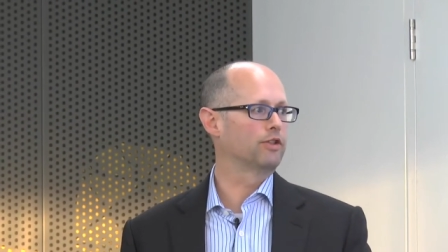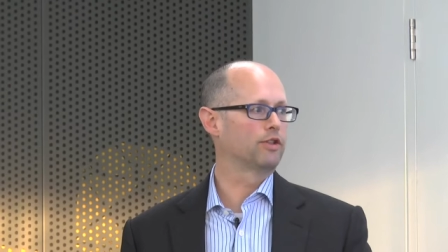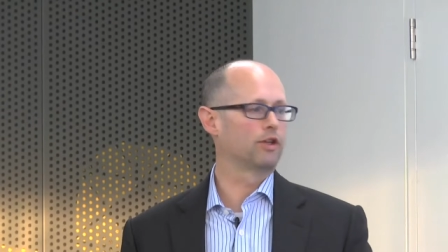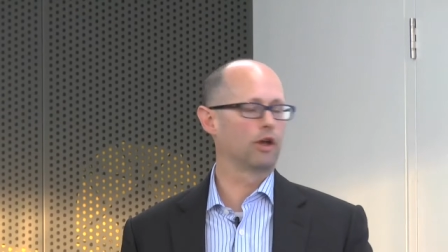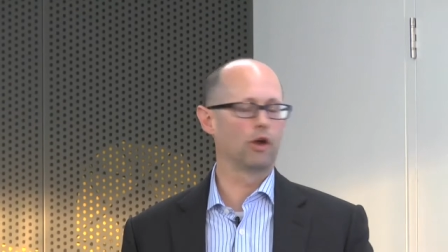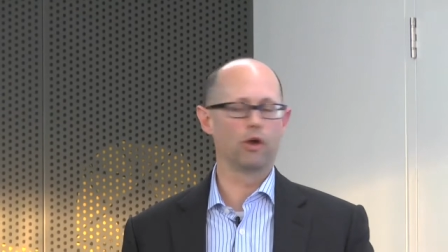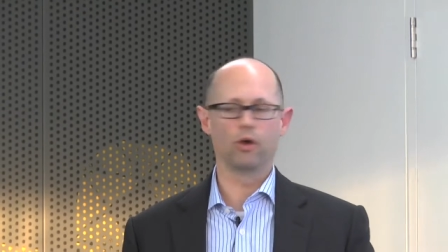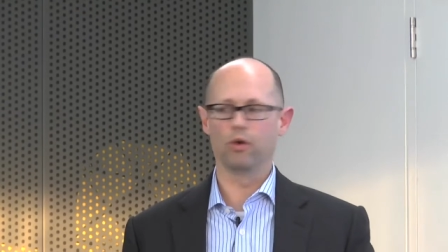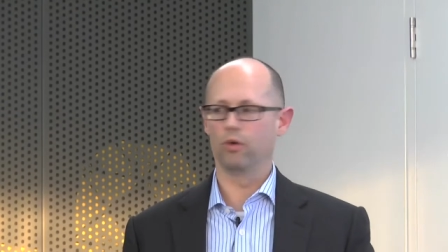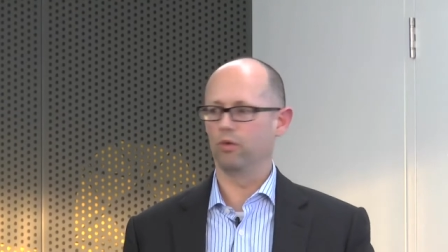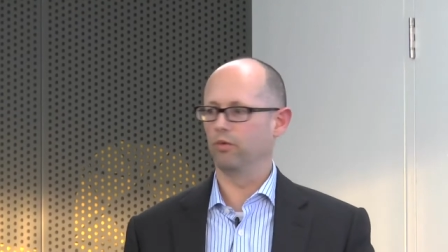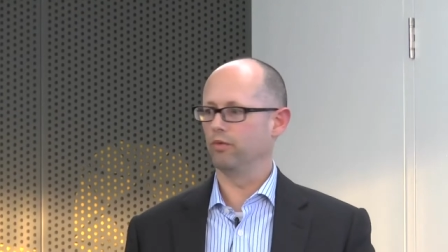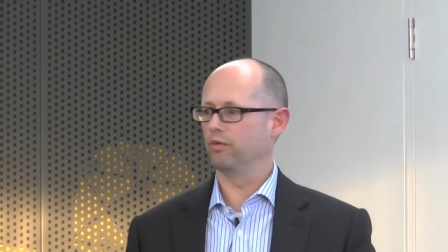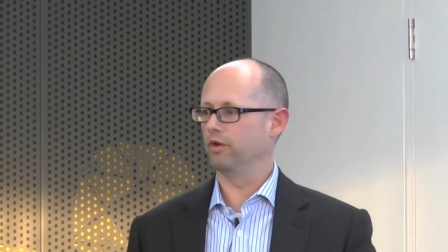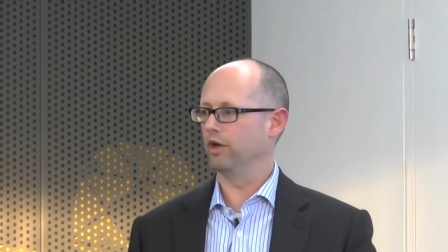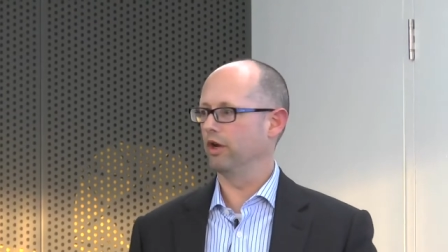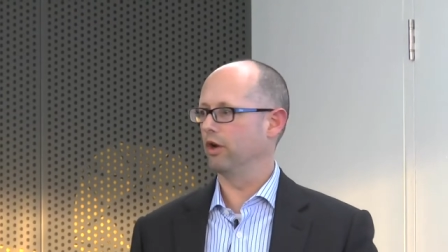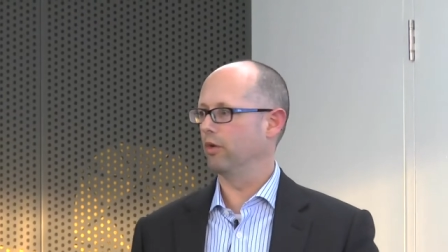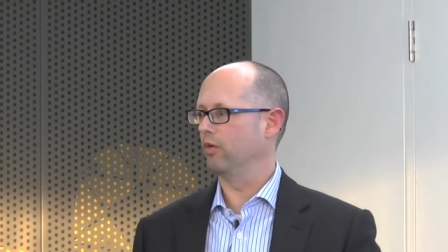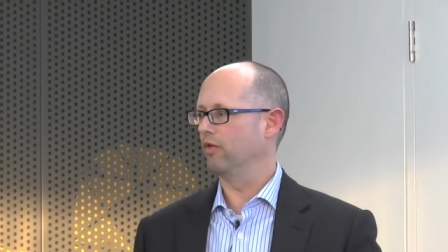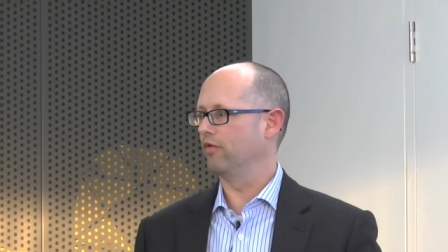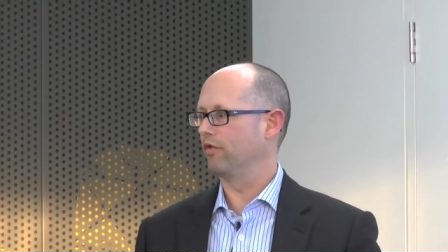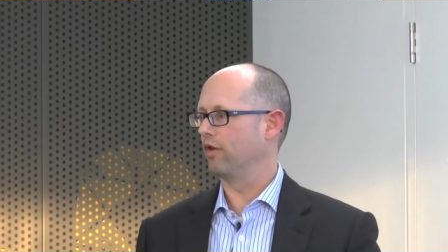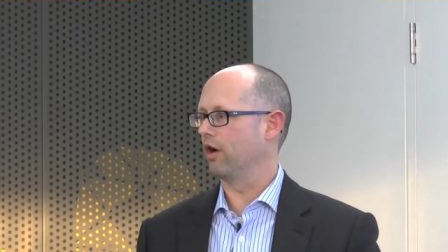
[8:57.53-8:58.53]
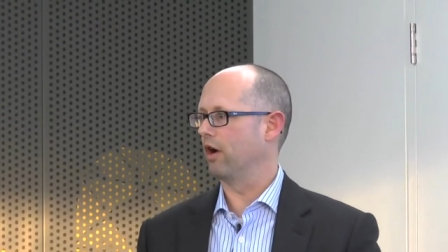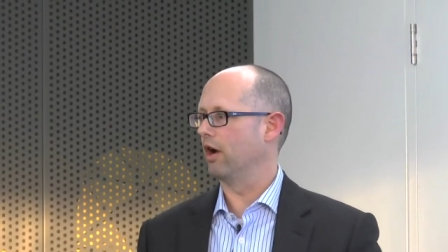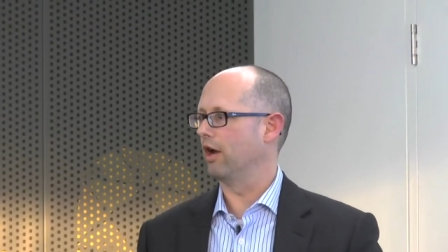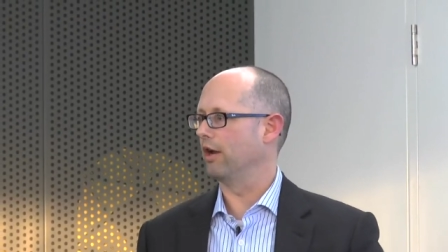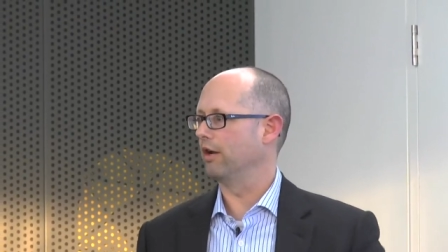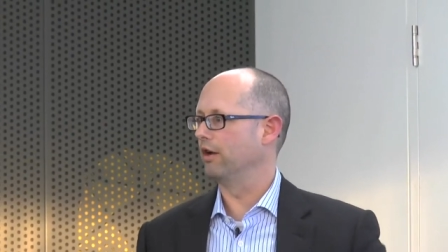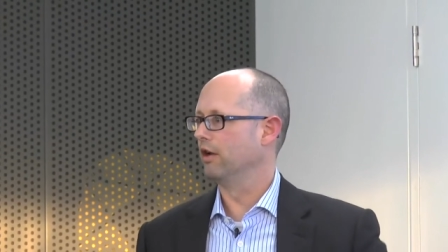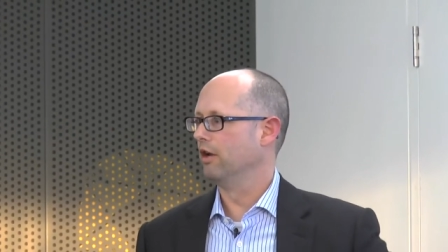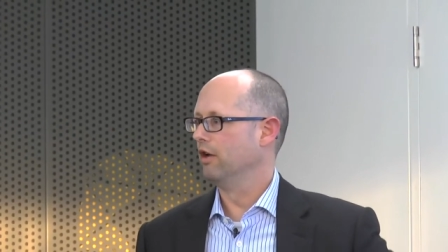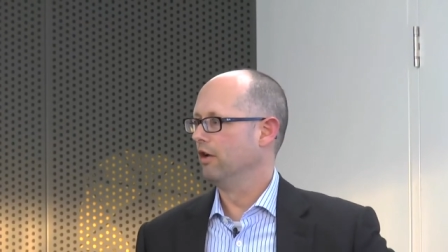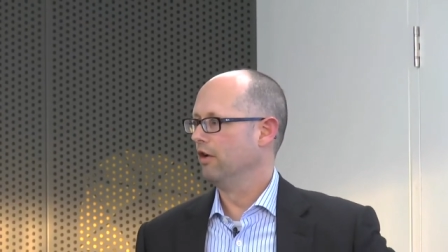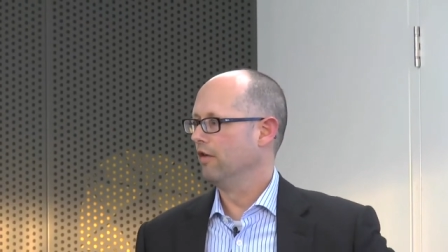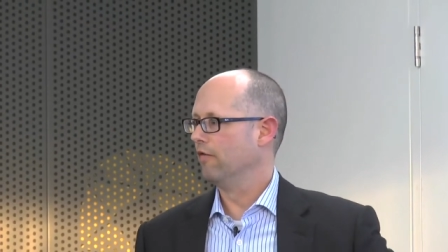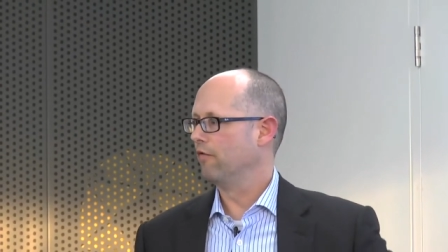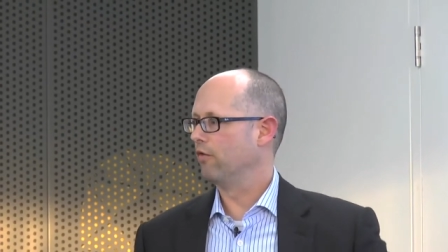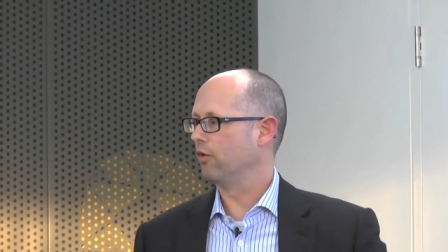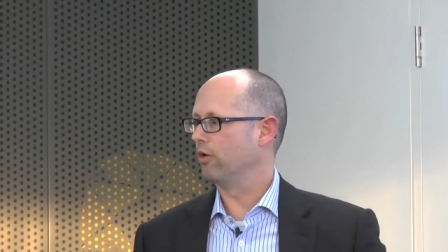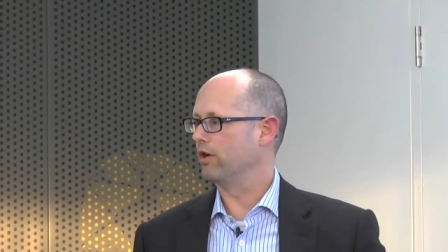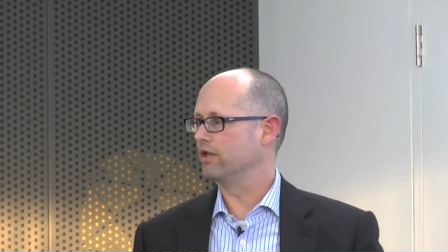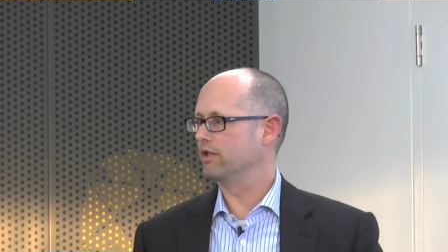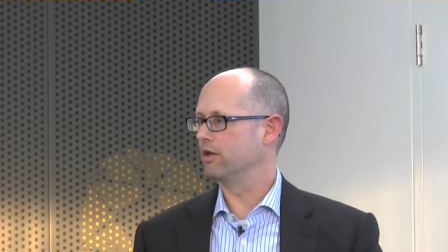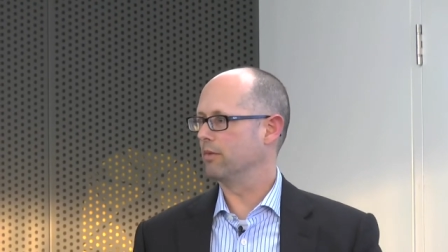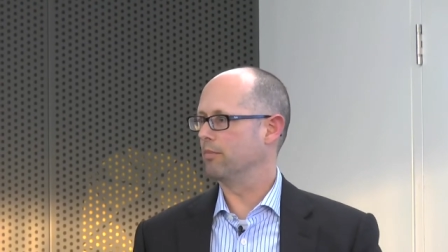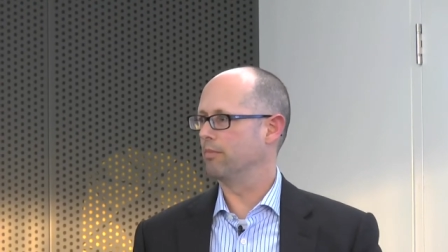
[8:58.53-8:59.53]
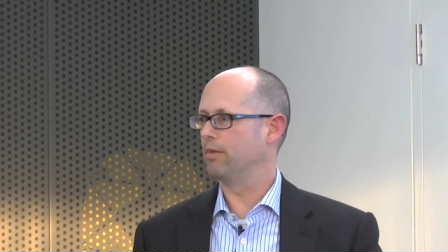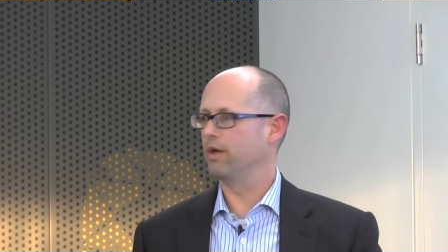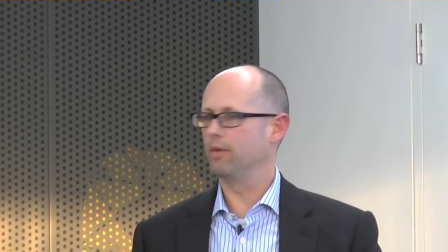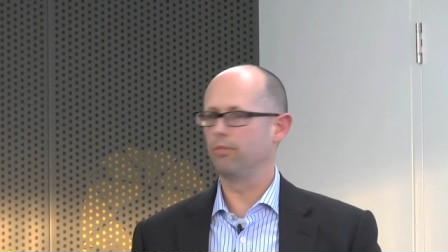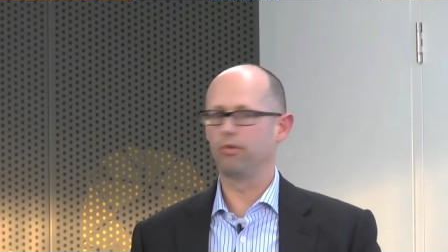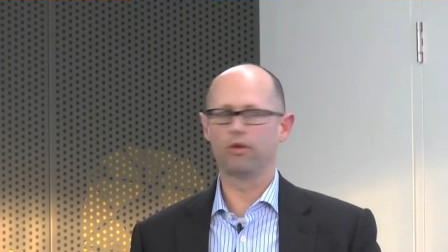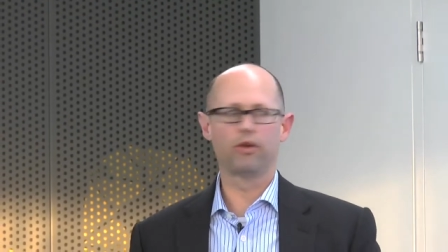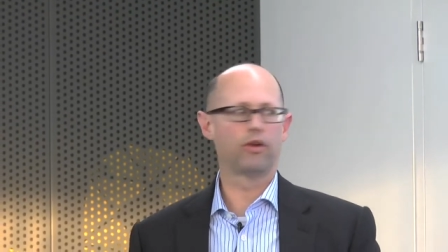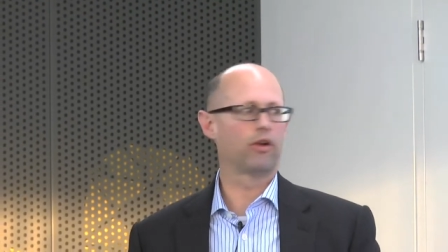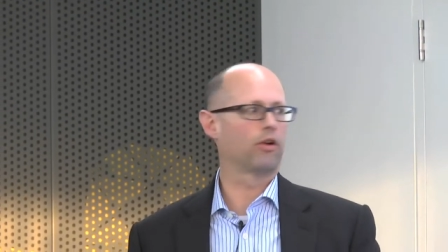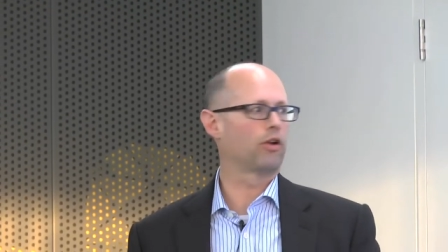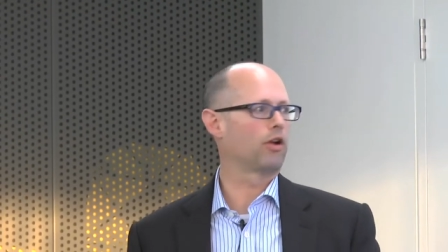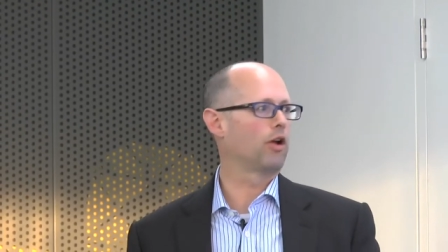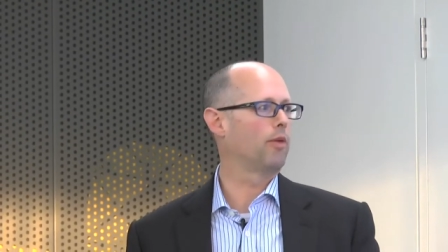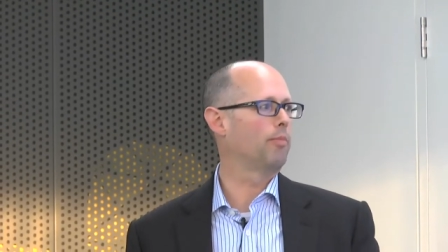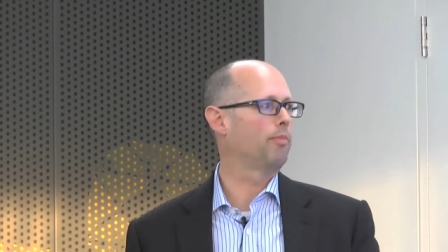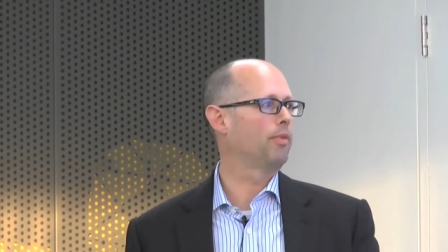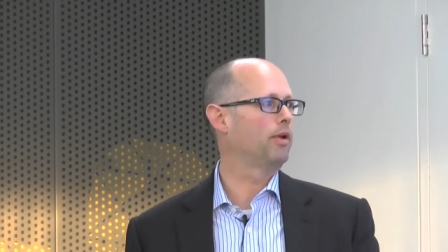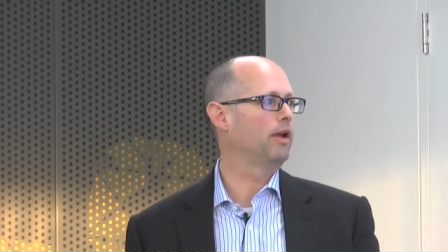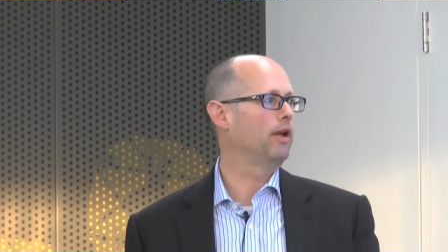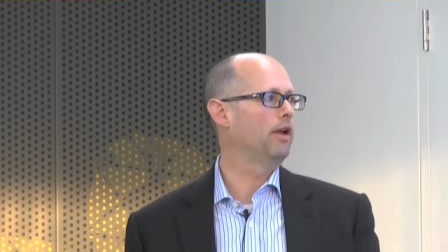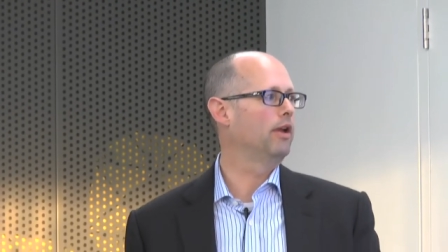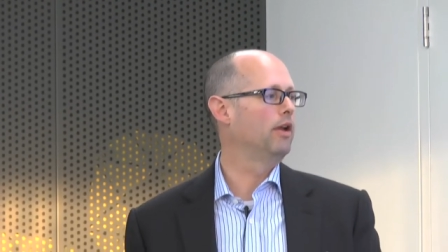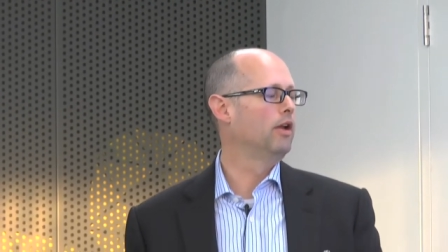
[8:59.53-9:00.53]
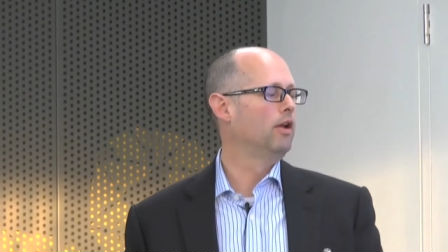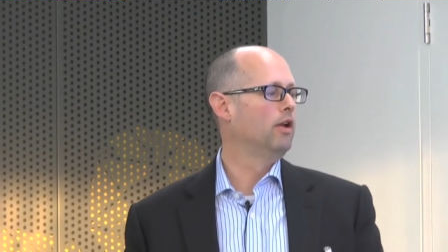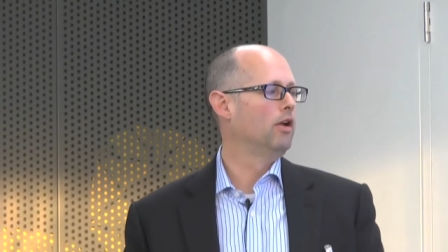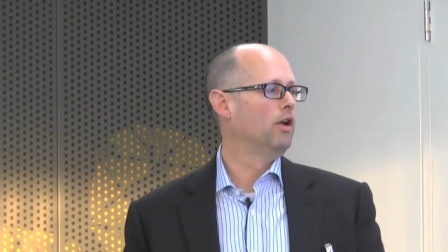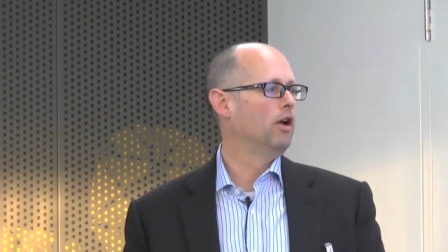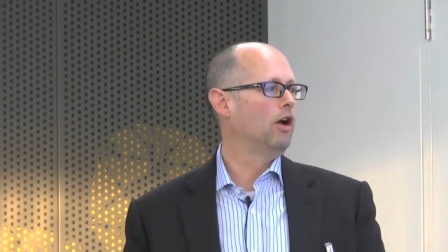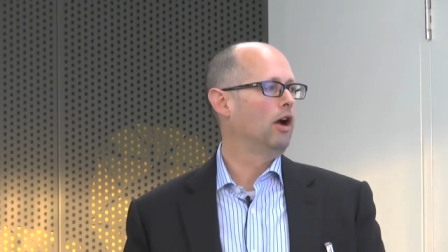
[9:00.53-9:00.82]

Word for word: So you know, we've got 40-some people in our company.